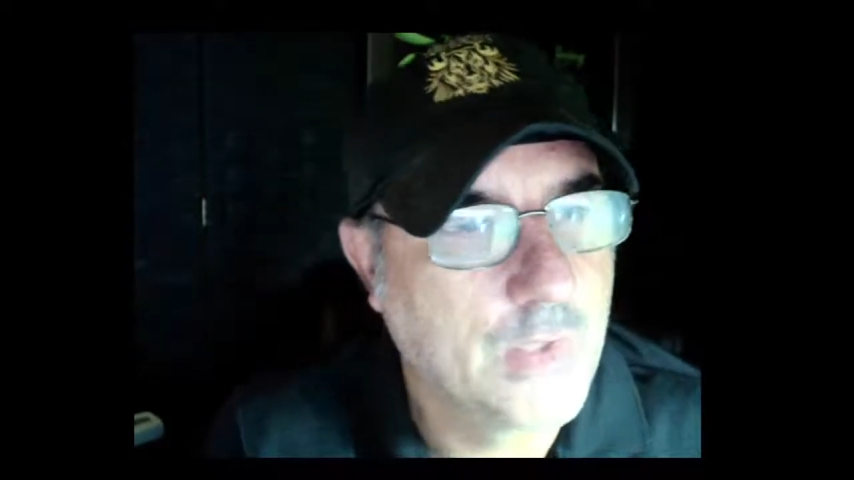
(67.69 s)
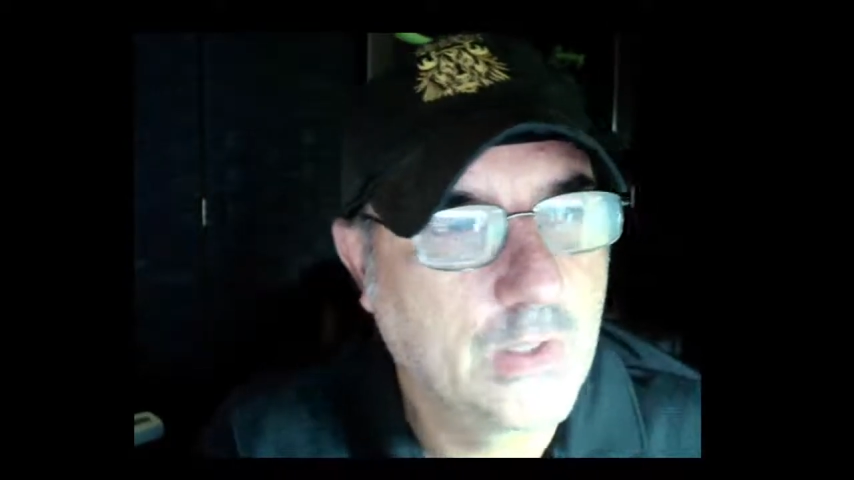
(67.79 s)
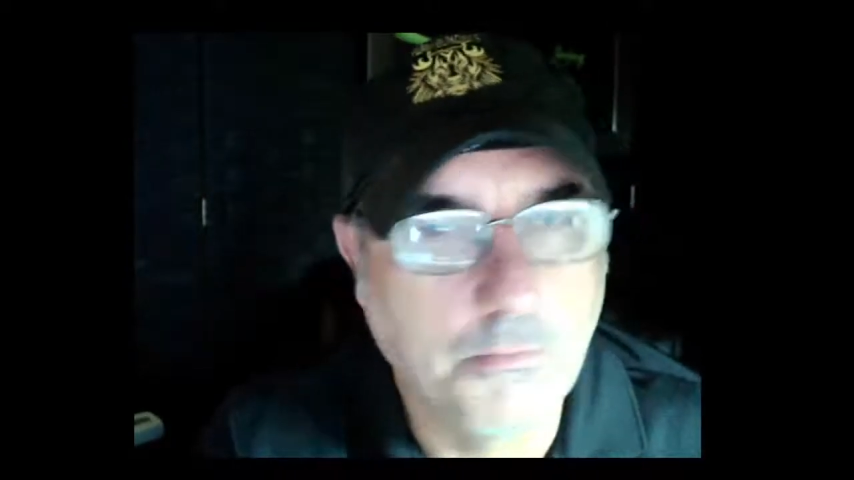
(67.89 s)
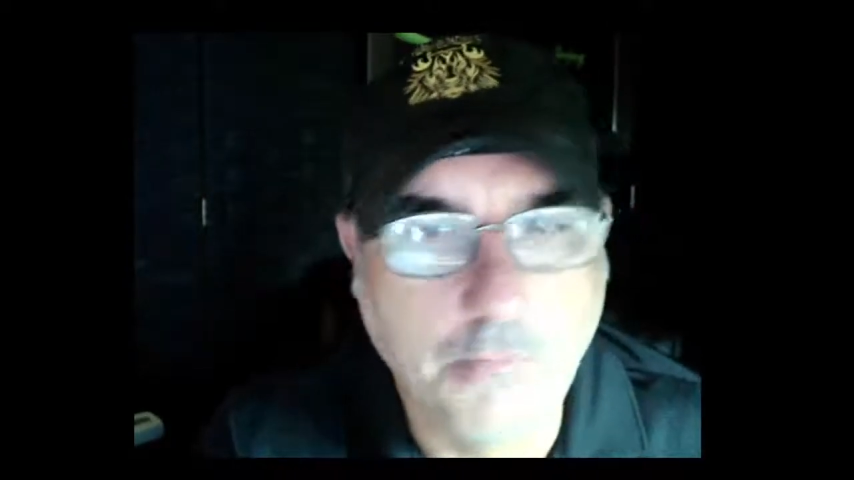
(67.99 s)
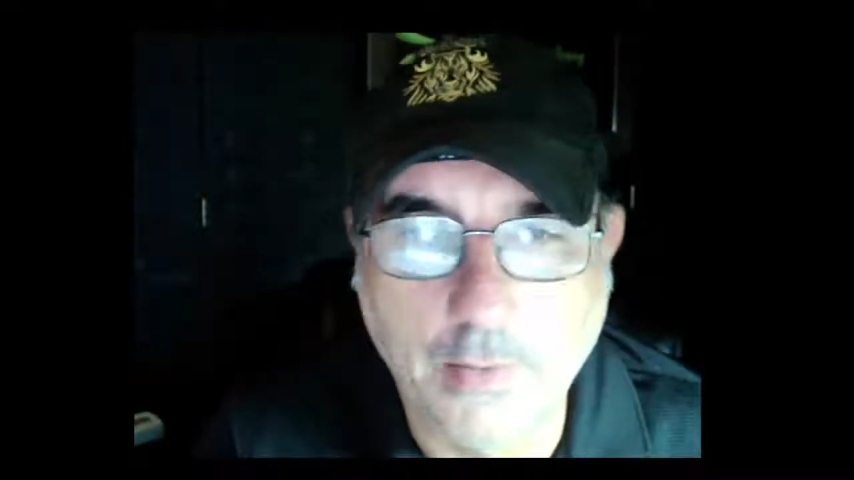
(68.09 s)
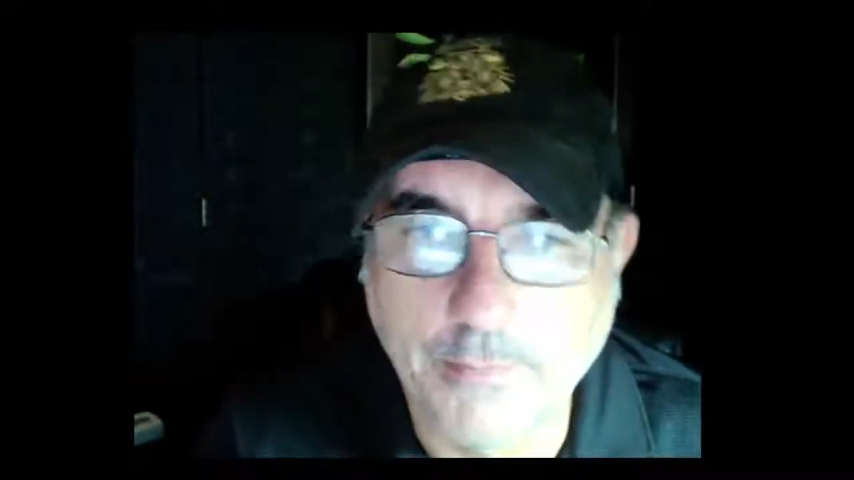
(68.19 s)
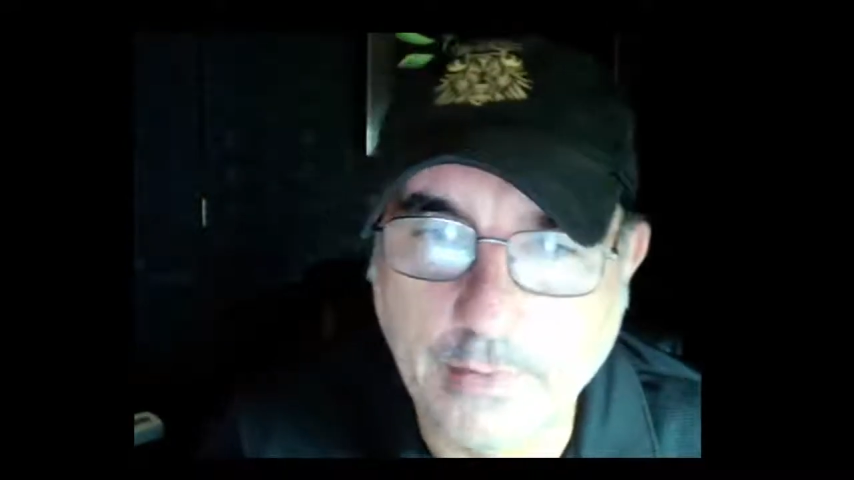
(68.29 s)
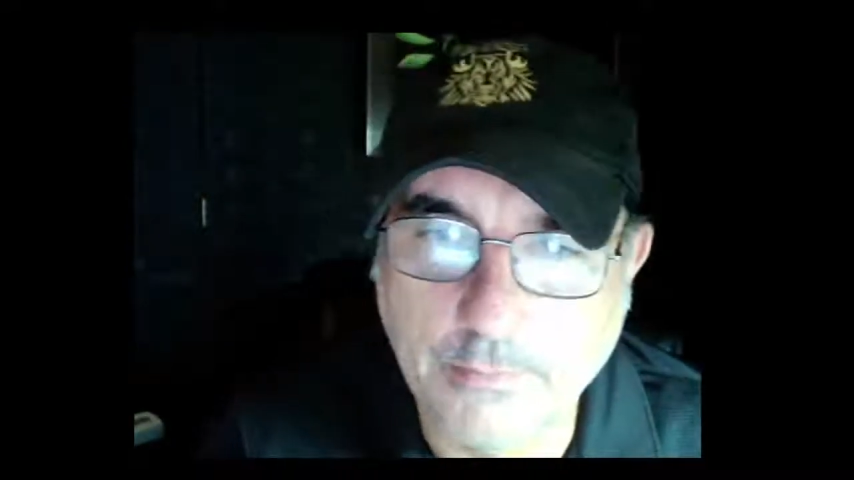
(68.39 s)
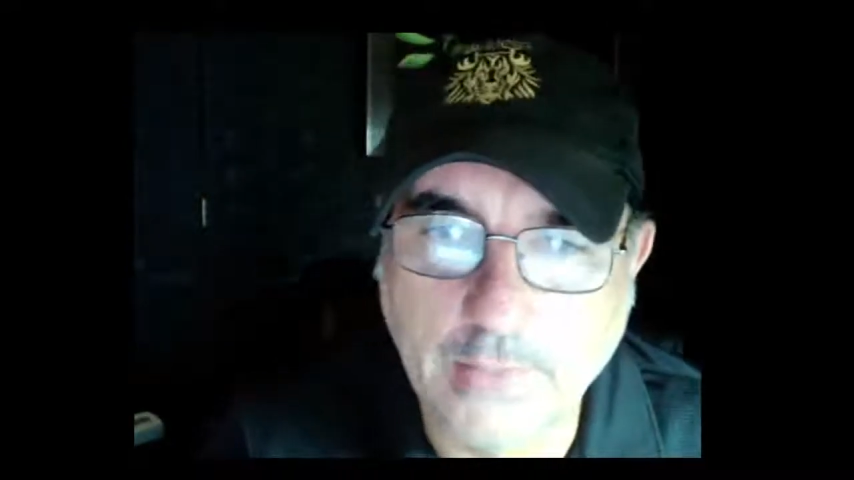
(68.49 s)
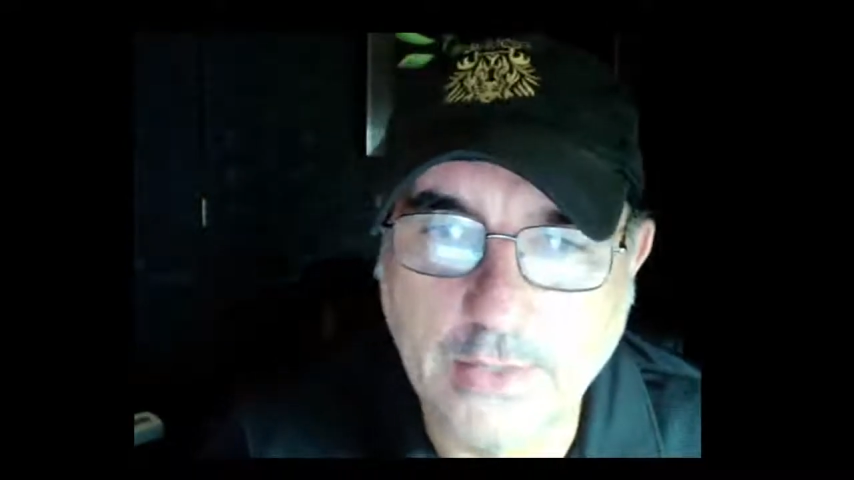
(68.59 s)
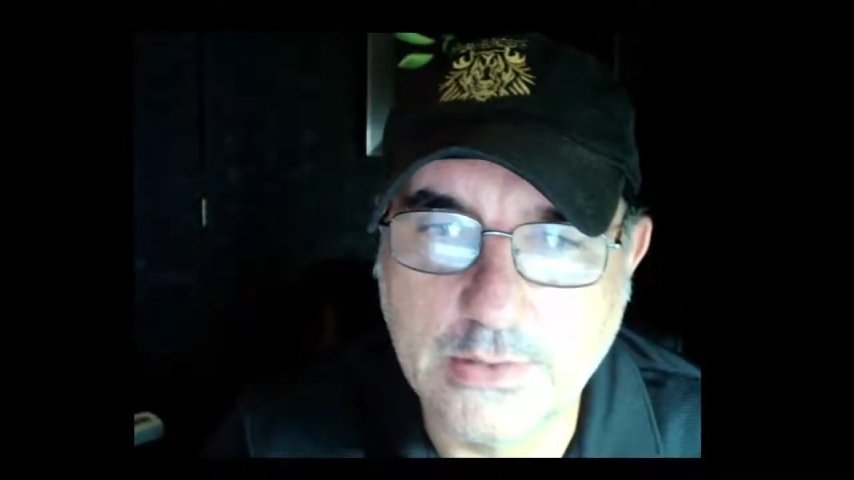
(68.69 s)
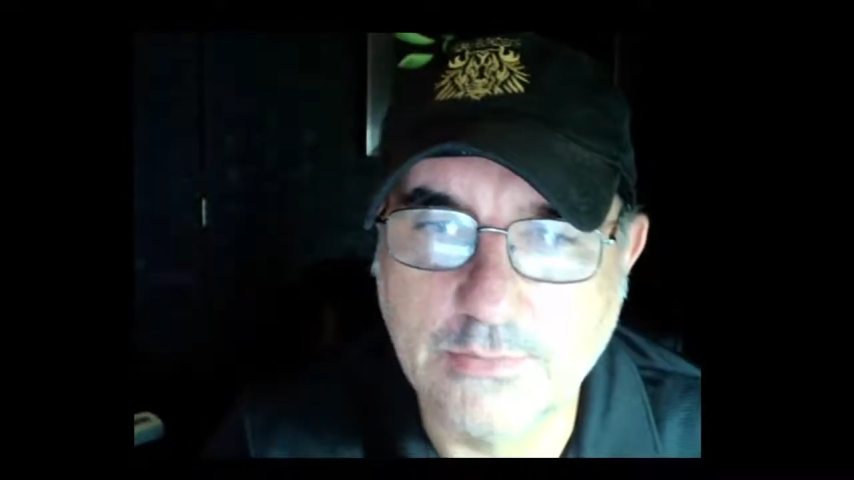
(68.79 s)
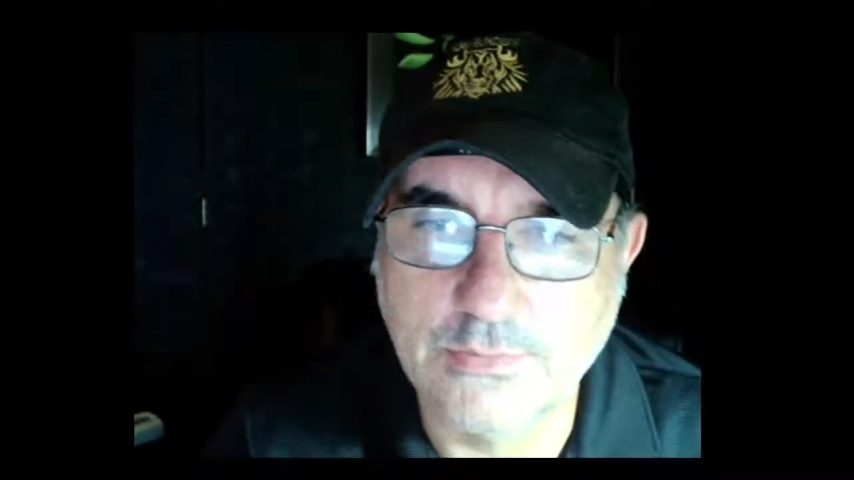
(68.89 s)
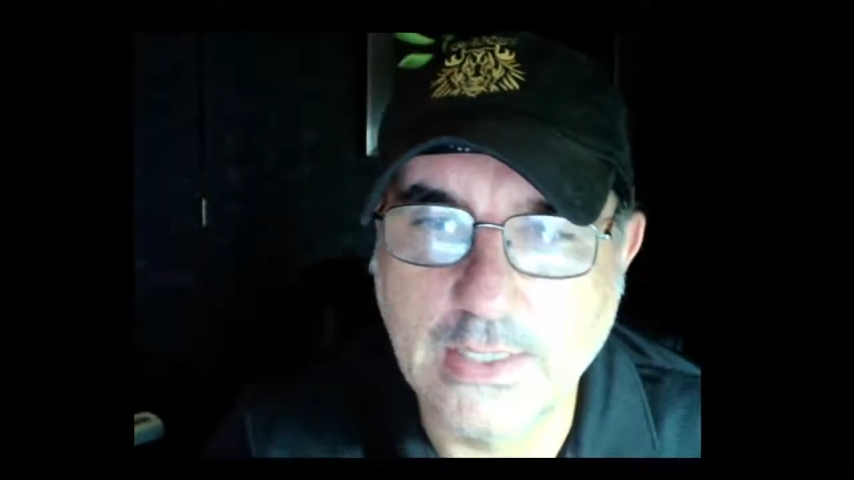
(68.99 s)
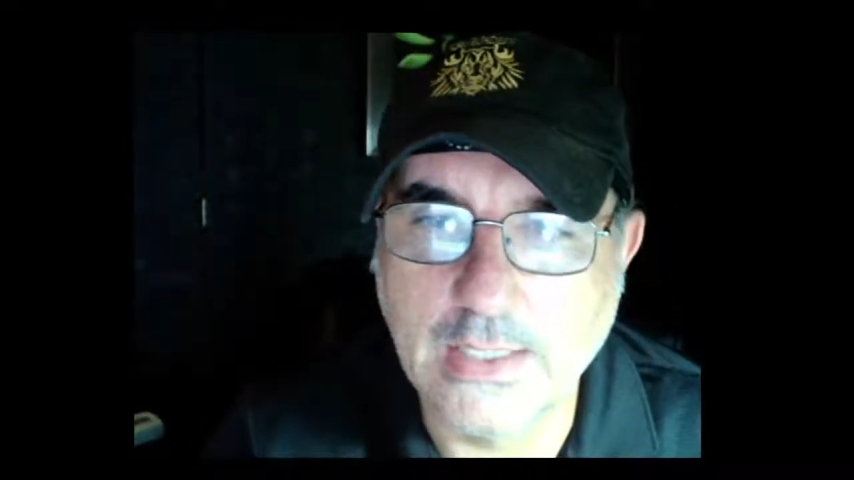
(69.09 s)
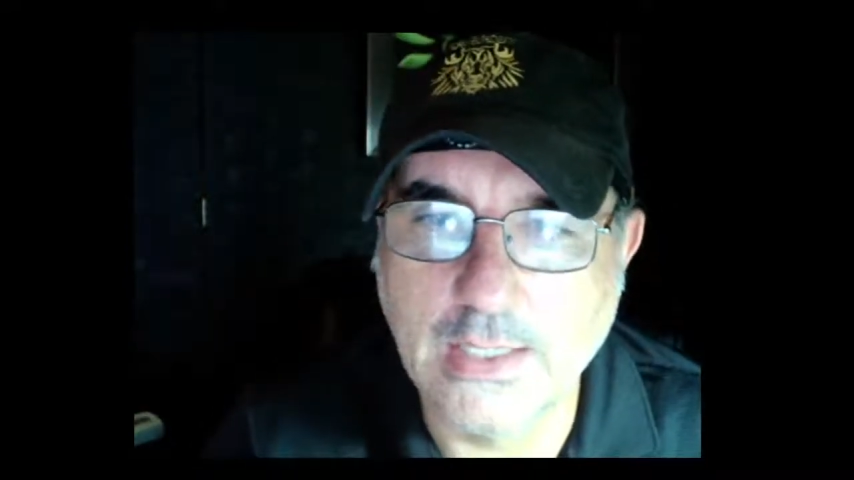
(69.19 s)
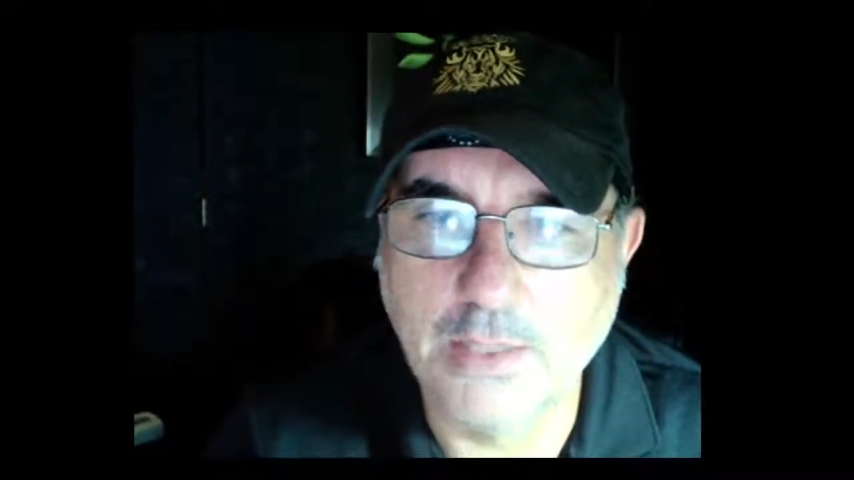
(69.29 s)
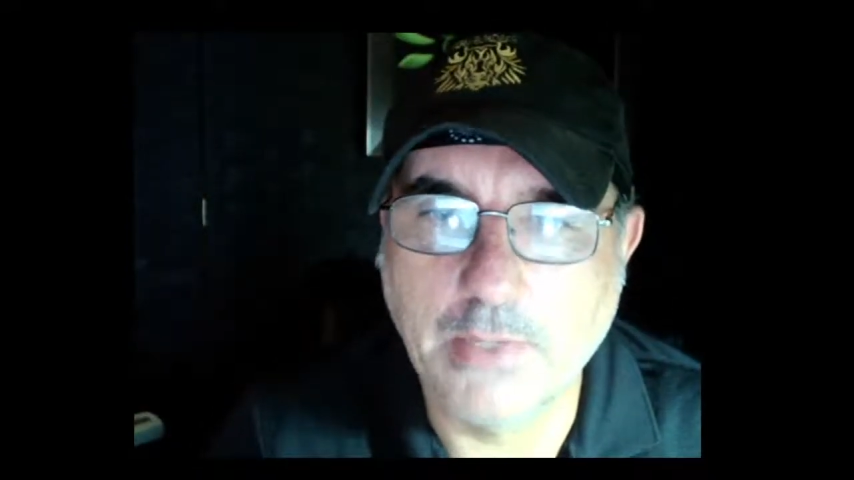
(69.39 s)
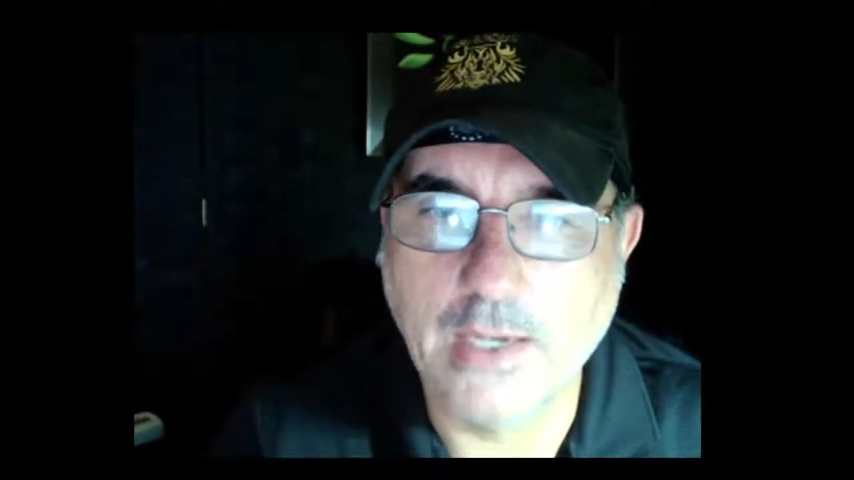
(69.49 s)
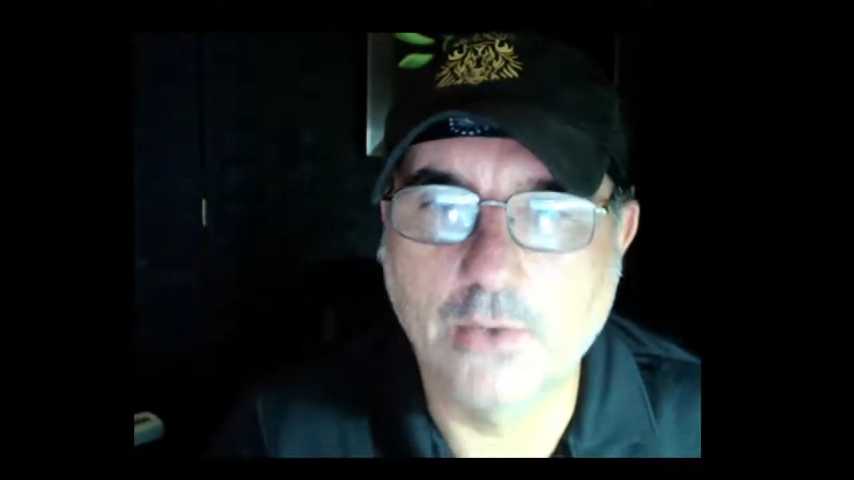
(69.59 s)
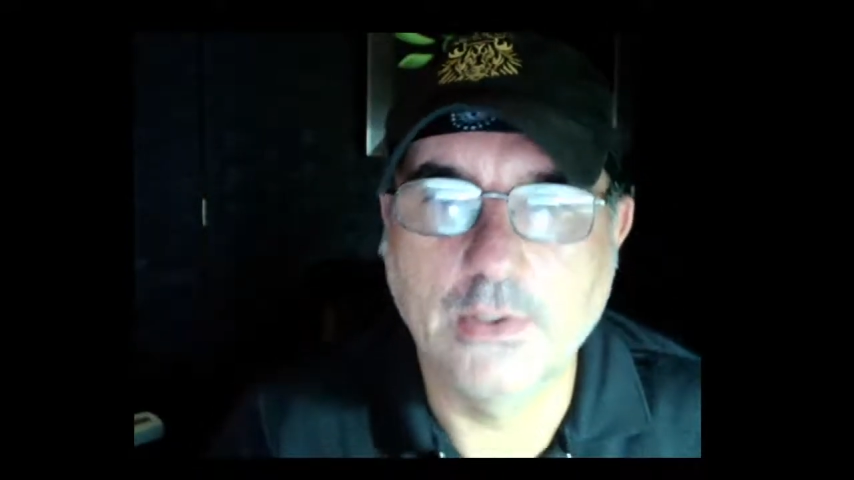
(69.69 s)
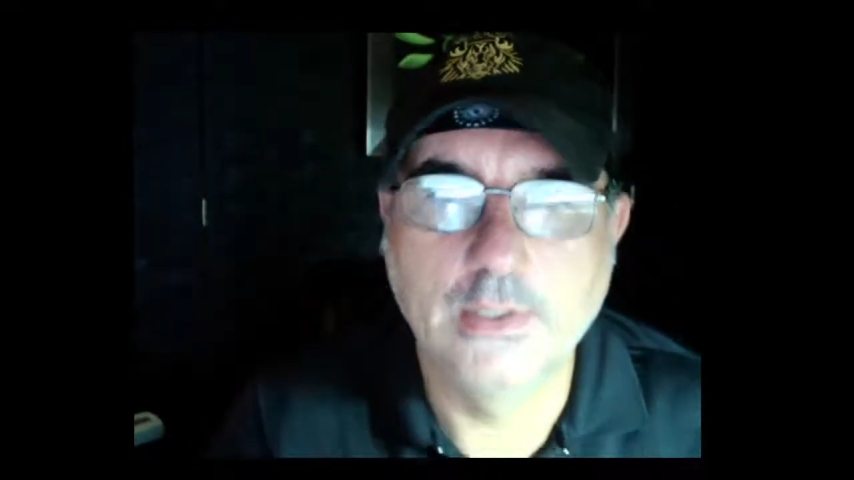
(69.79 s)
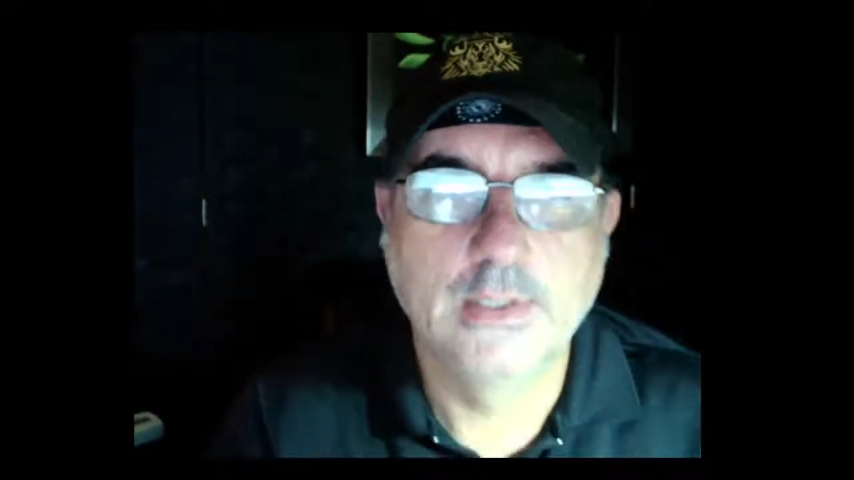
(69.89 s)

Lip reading: methods of thinking about